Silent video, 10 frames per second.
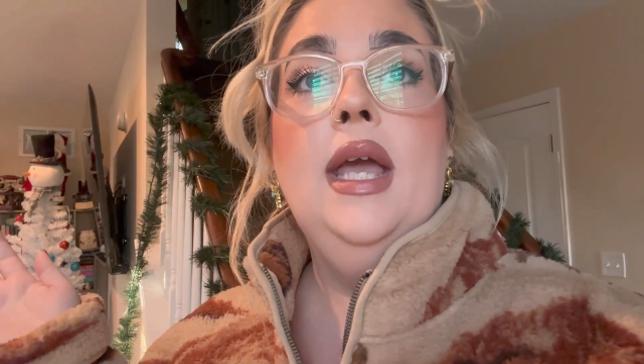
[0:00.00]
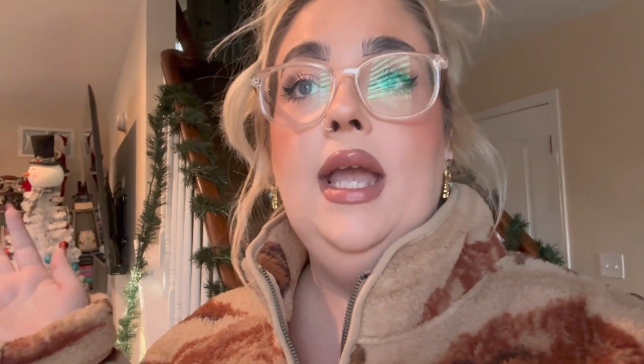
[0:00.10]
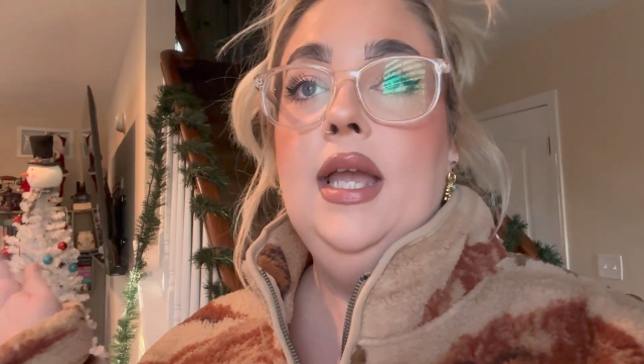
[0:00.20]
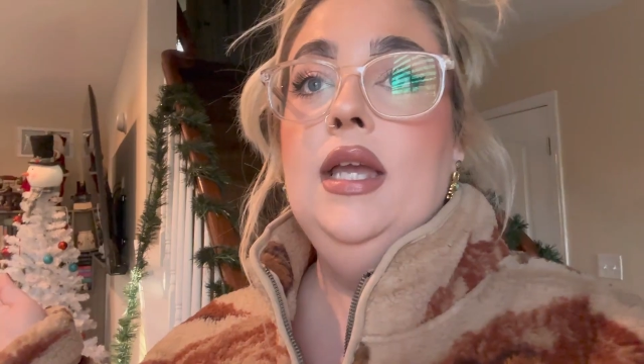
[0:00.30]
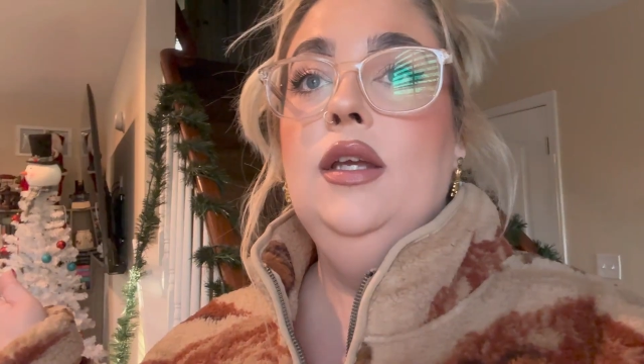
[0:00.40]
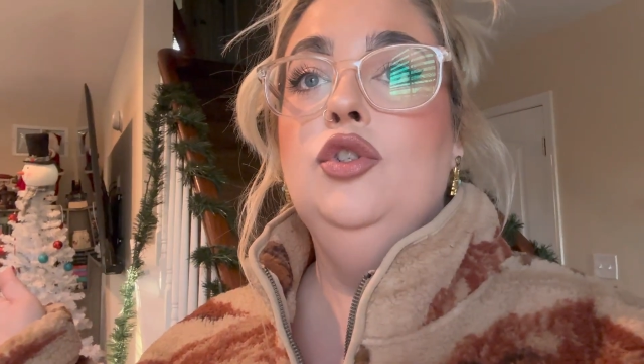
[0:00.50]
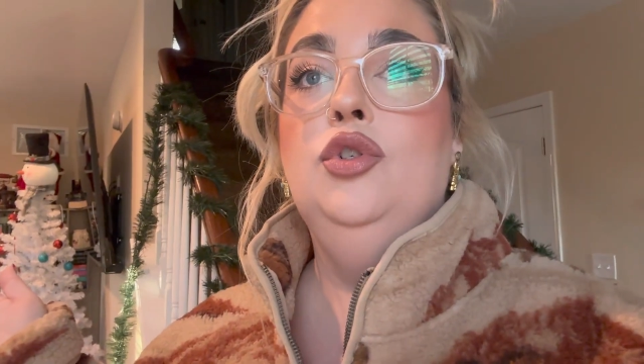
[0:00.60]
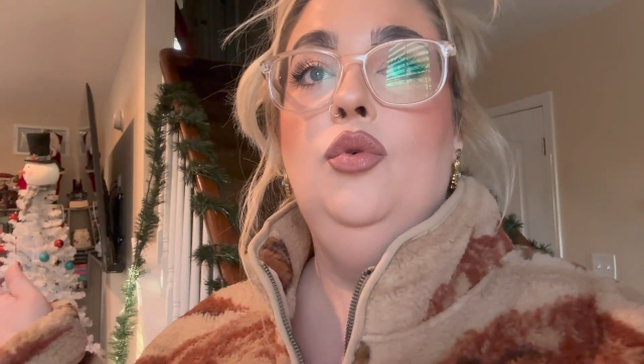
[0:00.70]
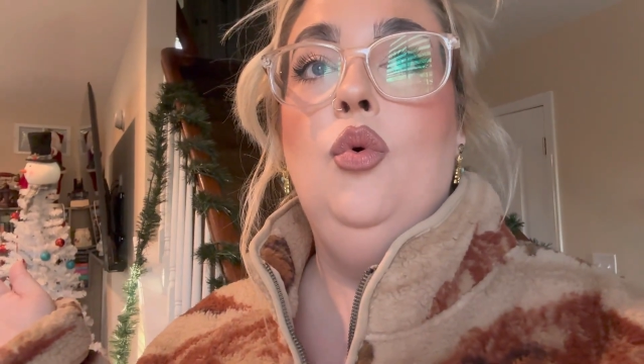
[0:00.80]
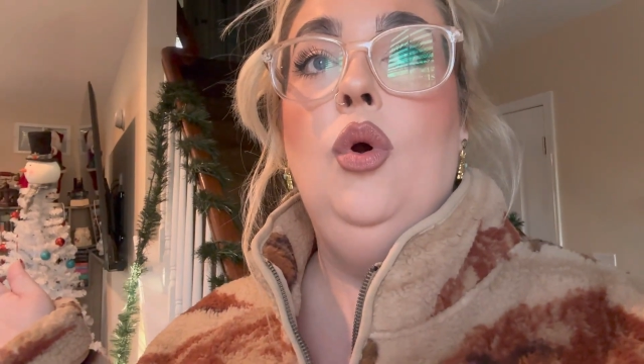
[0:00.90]
age
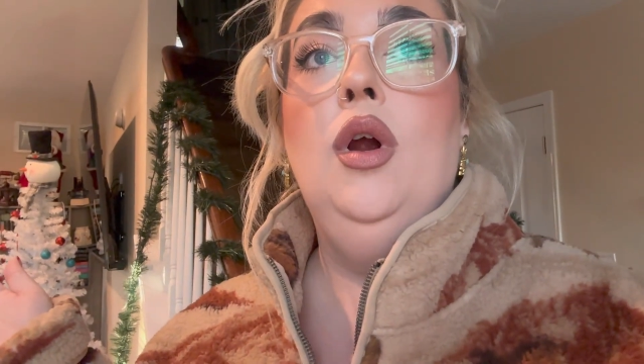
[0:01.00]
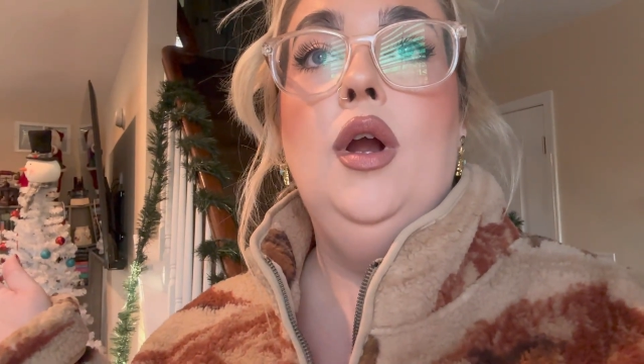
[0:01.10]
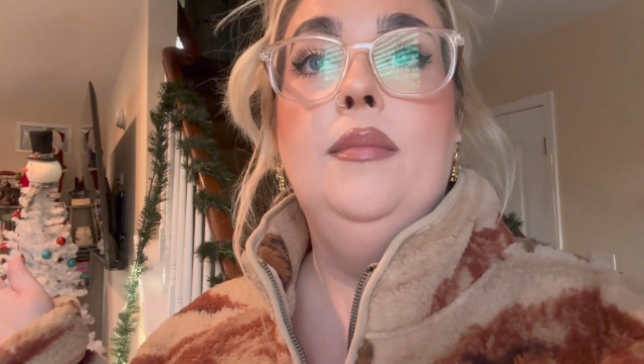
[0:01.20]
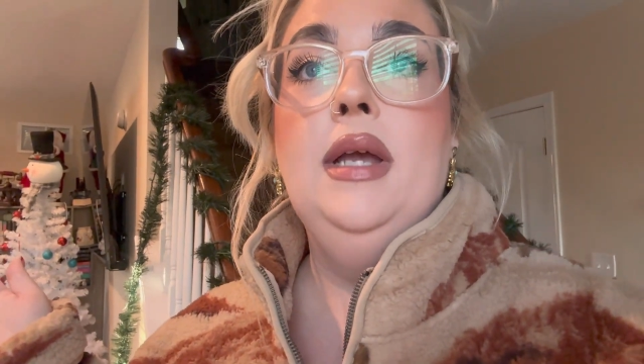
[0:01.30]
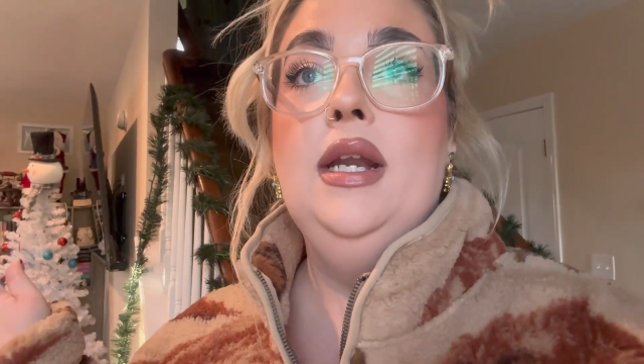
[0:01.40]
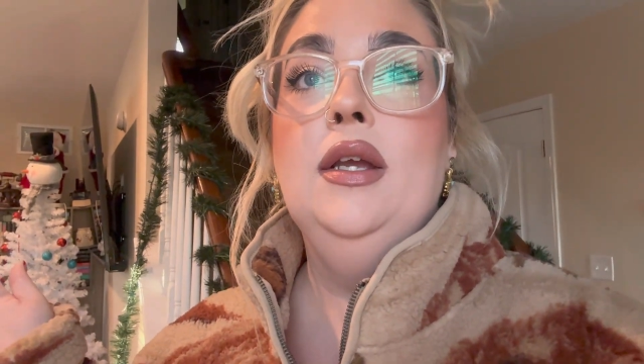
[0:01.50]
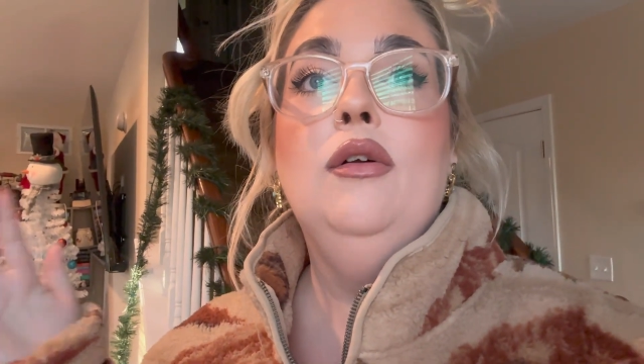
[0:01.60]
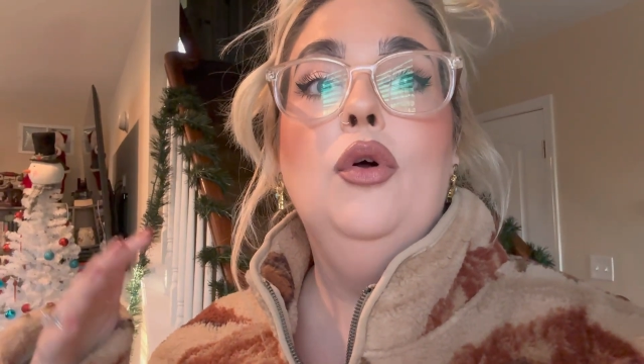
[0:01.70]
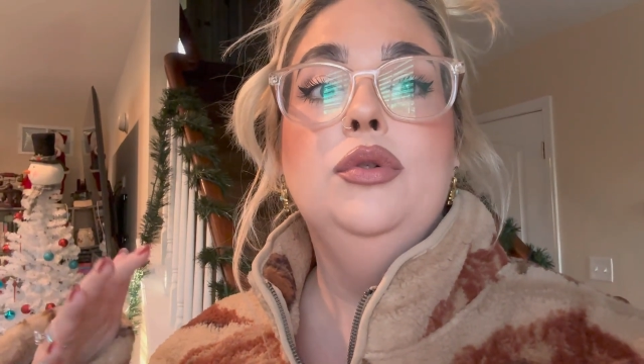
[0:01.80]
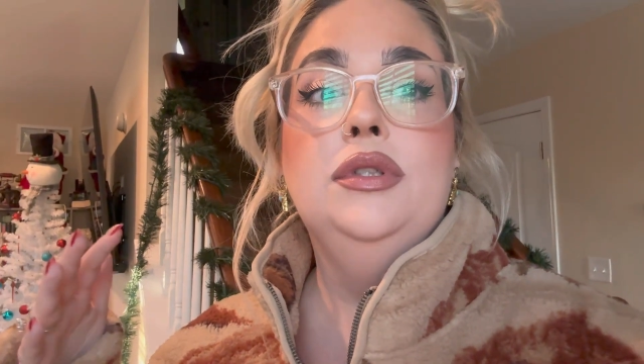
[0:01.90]
or I'm getting
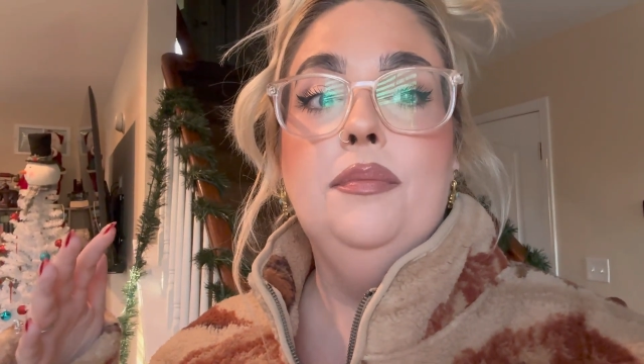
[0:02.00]
close to